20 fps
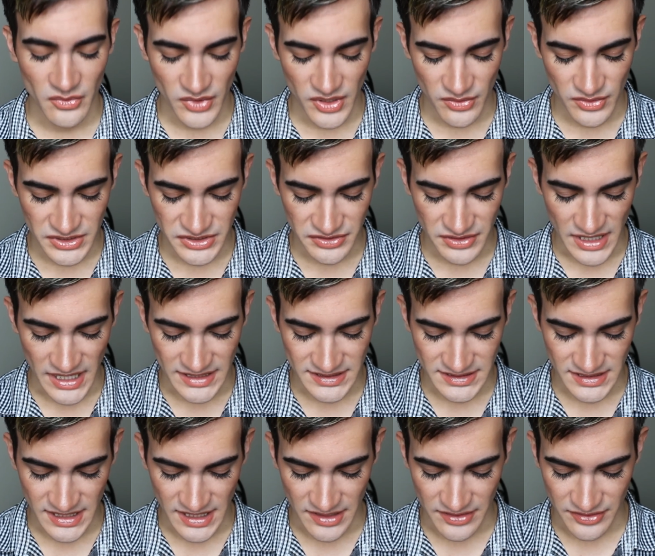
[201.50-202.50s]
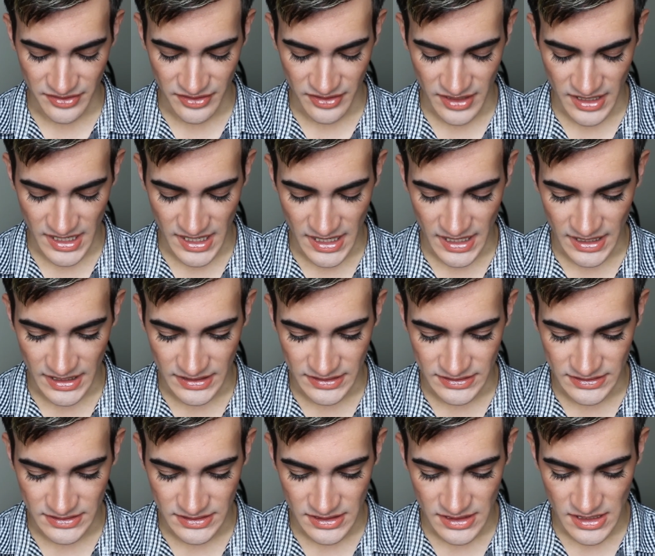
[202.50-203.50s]
we would do that together,
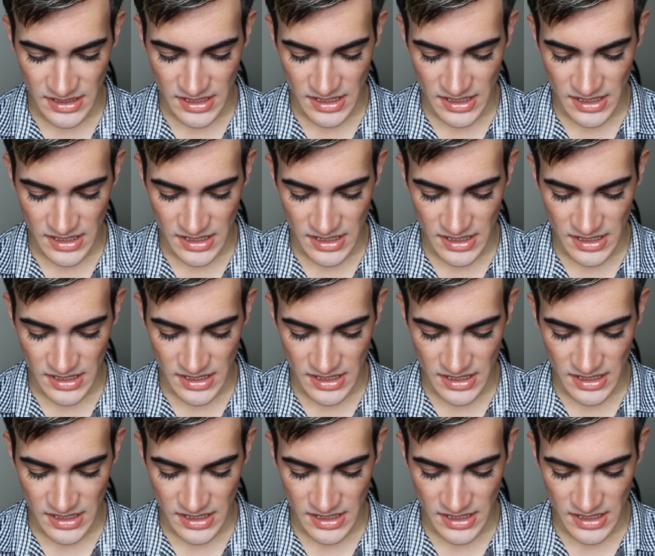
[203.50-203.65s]
and